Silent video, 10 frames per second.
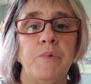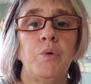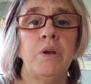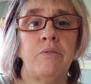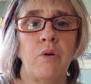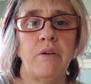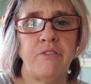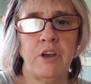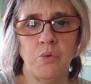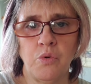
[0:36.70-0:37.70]
Whenever I
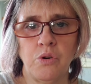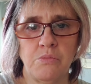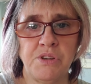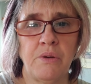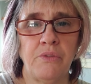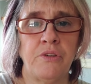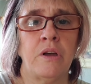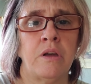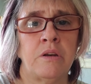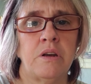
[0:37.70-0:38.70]
find worms
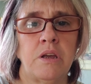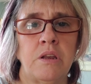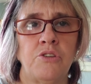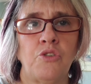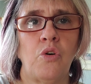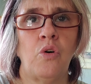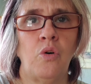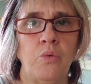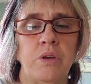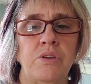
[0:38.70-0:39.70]
outside, it is
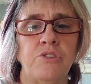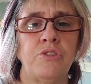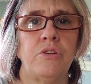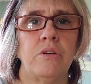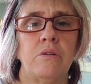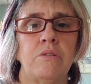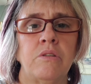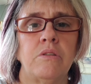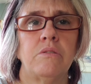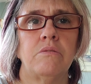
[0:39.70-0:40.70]
always
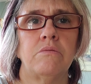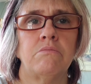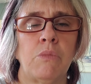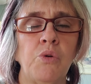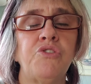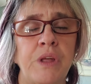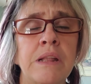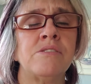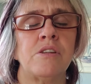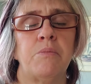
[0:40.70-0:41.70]
most
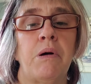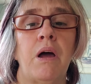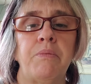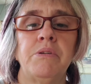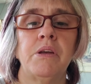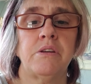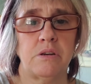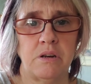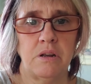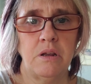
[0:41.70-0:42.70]
densely
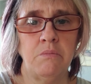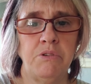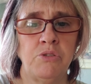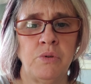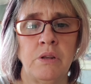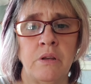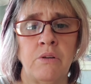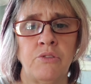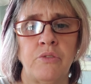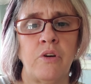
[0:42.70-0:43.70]
populated in between
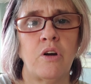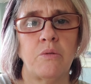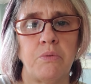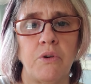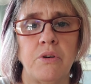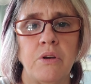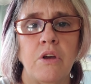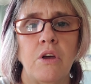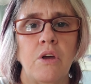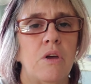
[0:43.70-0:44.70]
layers of cardboard.
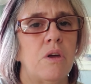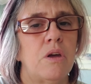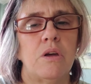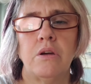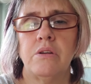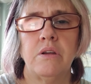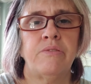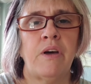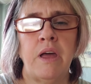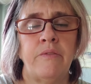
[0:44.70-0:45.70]

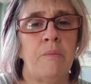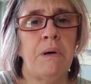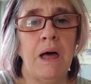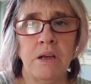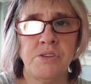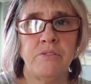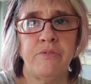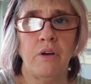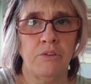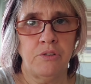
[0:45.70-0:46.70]
If I have a box
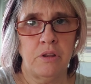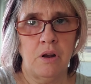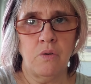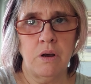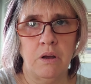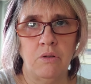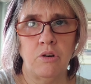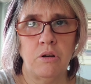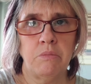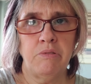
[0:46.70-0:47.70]
that falls on the
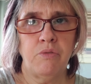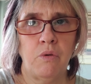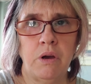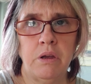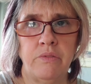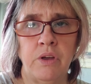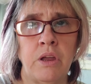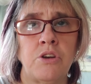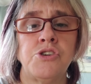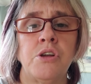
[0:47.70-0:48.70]
ground, before I even
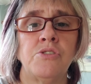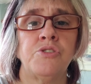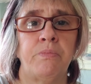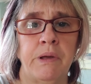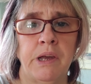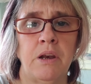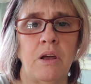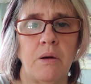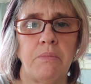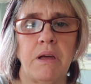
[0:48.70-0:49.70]
get a chance to pick it
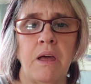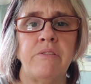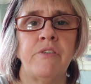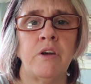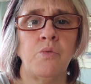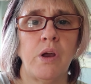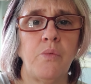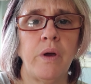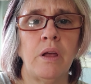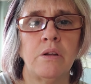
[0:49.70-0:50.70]
up, I find
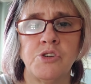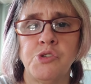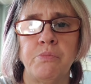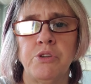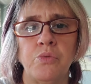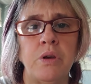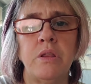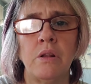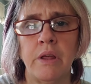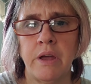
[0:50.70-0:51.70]
red wigglers
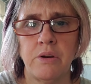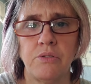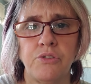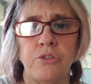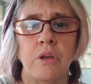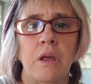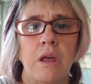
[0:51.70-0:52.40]
between the layers.